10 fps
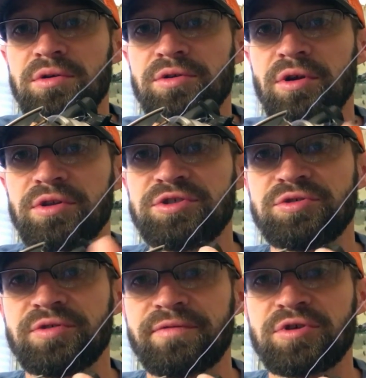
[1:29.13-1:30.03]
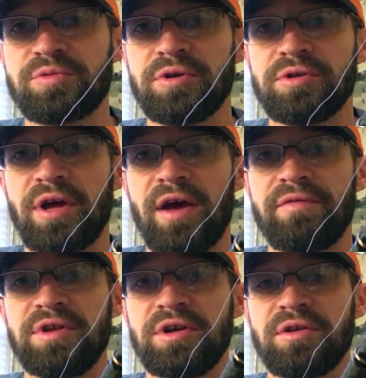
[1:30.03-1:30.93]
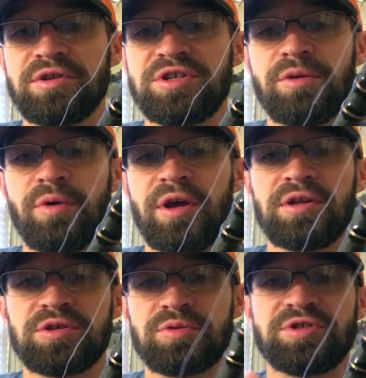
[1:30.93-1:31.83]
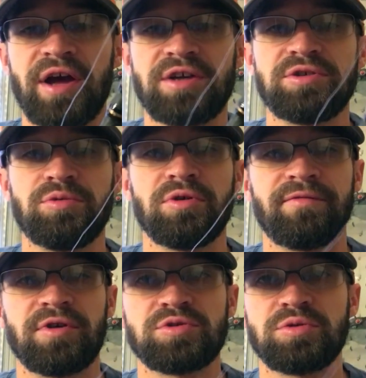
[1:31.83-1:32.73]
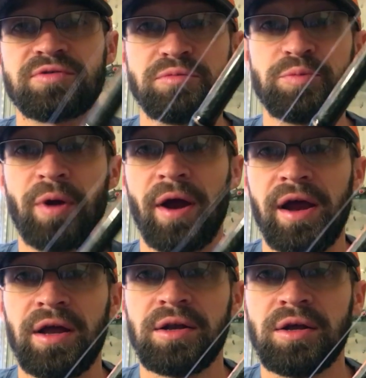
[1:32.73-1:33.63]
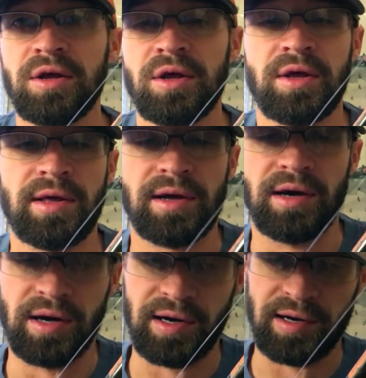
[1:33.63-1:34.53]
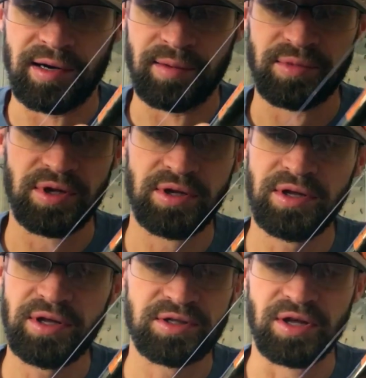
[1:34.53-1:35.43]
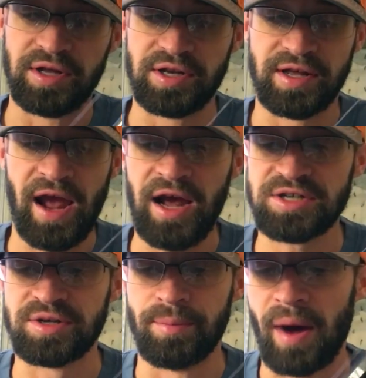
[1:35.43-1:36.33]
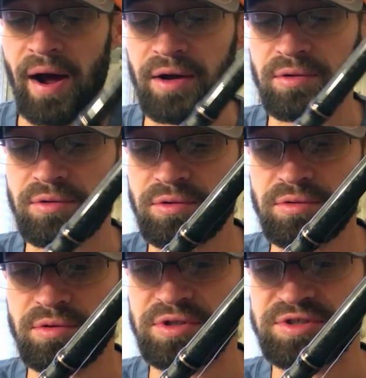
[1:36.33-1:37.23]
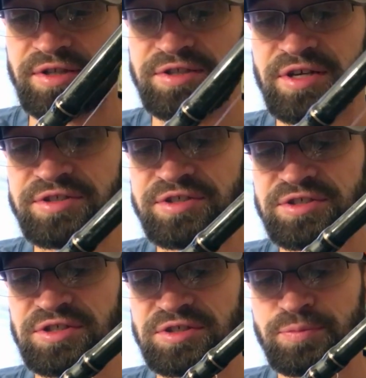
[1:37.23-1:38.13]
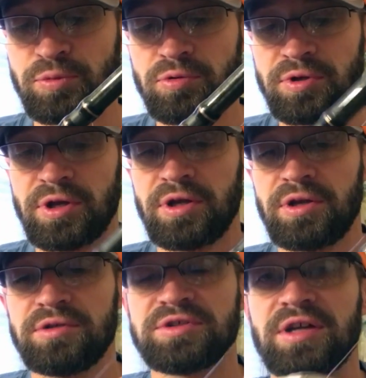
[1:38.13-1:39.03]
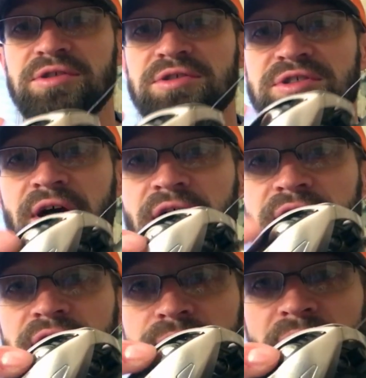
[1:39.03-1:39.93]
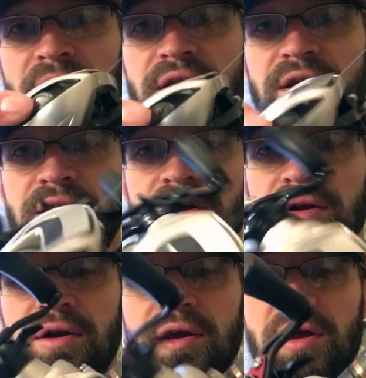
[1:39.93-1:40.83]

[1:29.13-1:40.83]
You know, this is the first reel to have the uh, the T-wing. This one's actually one of the first ones from Japan. Um, it, it, it, casts a mile. It's got the 1016 spool in it. It's got the side uh, mag here.